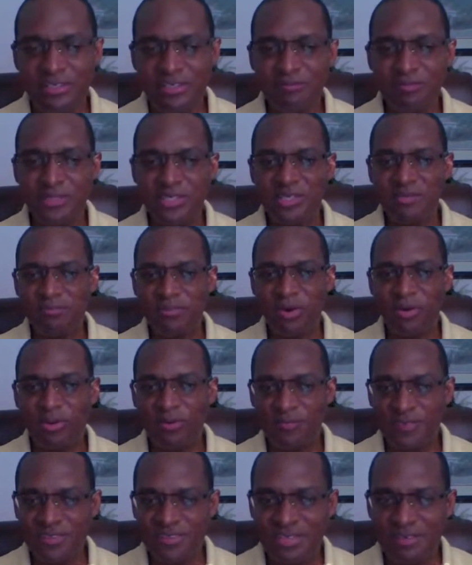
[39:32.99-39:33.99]
they've been in
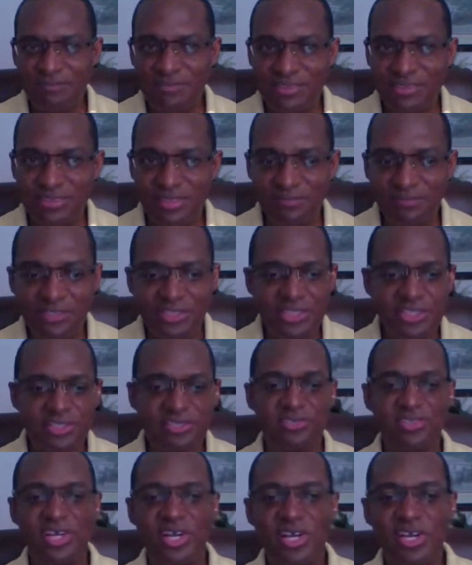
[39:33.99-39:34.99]
power for 77
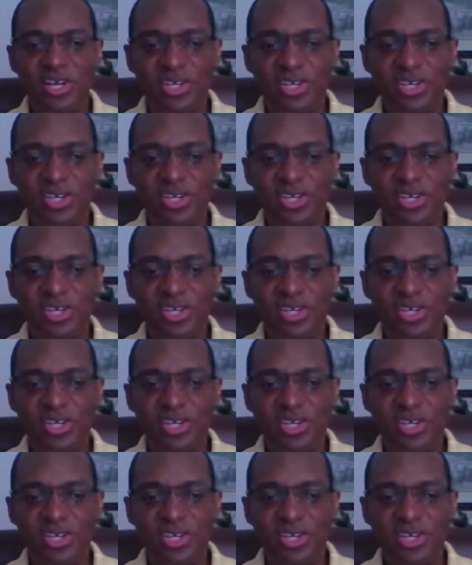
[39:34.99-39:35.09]
years.